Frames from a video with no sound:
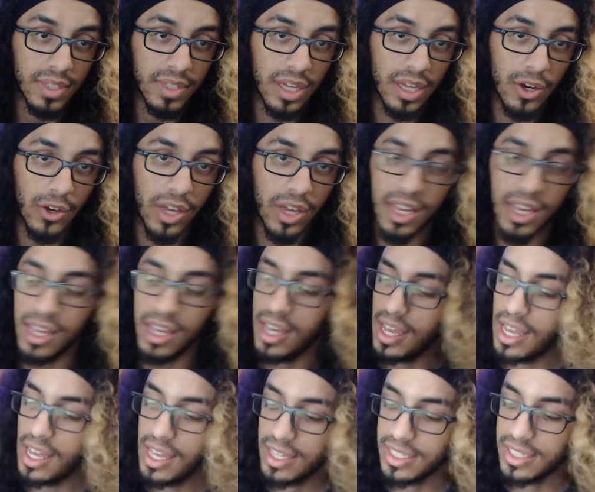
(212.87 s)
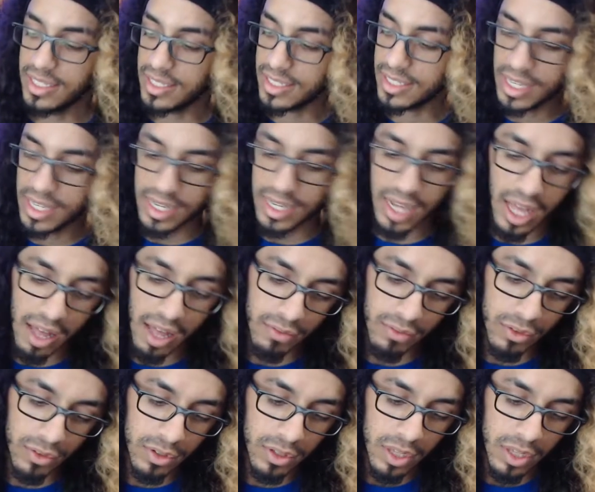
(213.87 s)
Okay. This is a
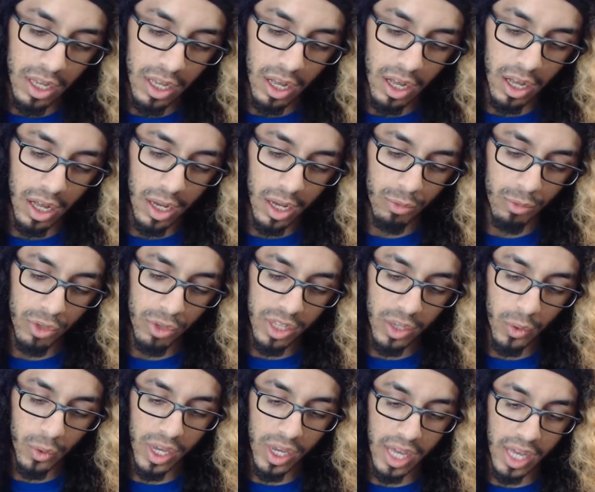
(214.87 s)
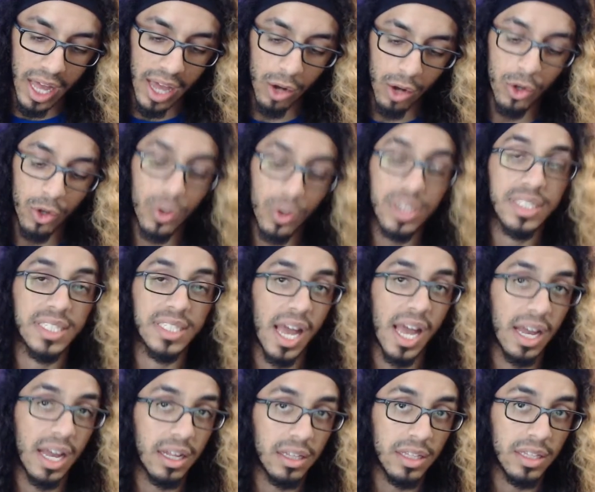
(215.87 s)
novel. Um, really quick, I don't know
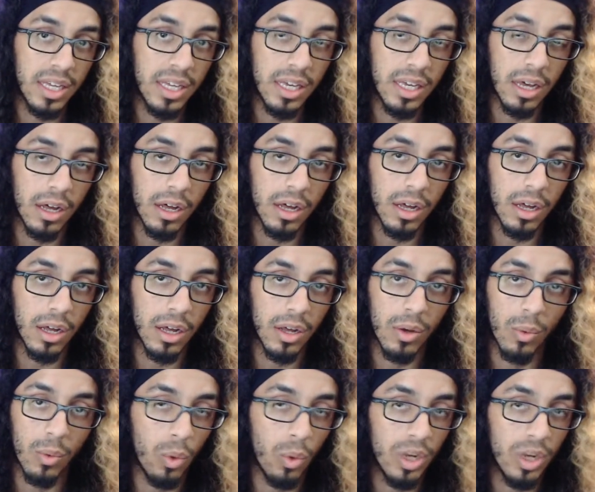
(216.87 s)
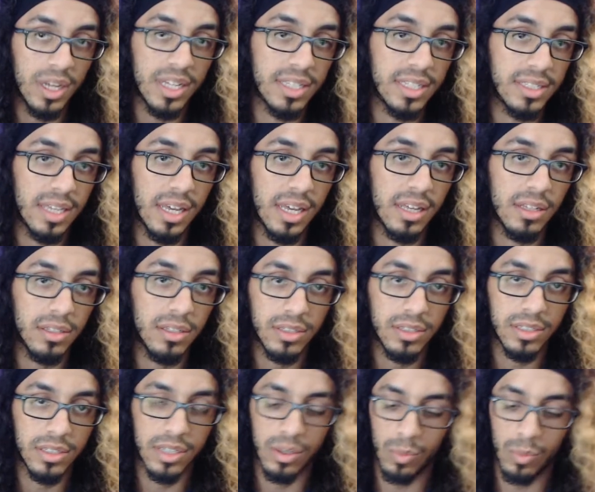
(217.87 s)
exactly uh, what
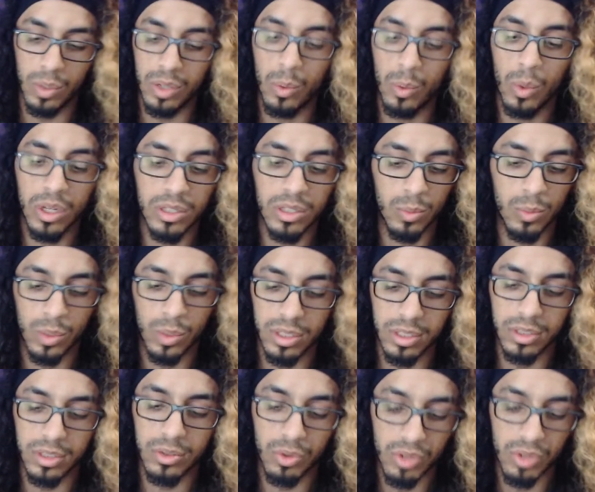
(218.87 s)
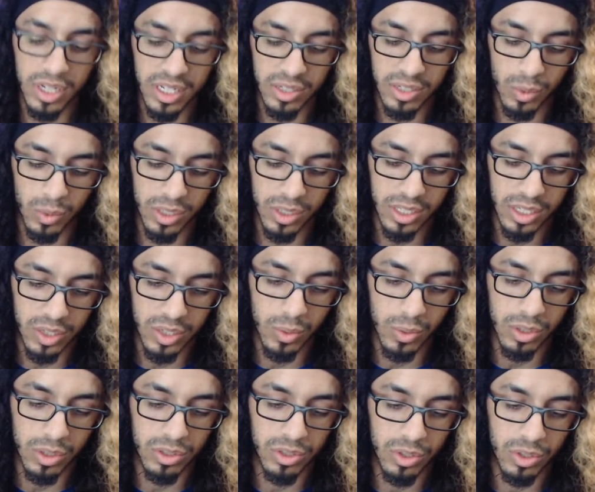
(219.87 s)
entails, what, what, what the story is with this
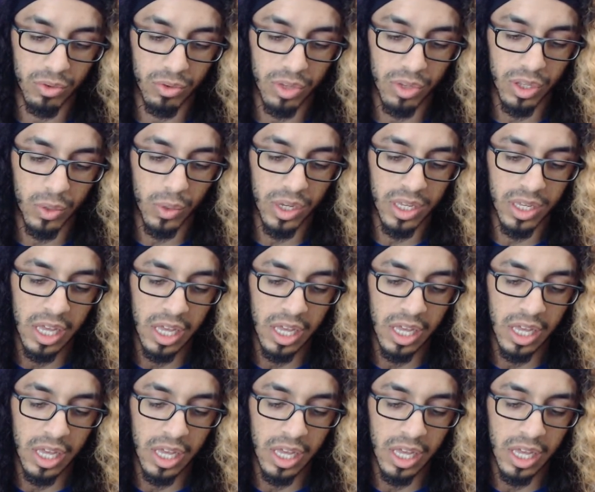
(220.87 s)
one. So really quick,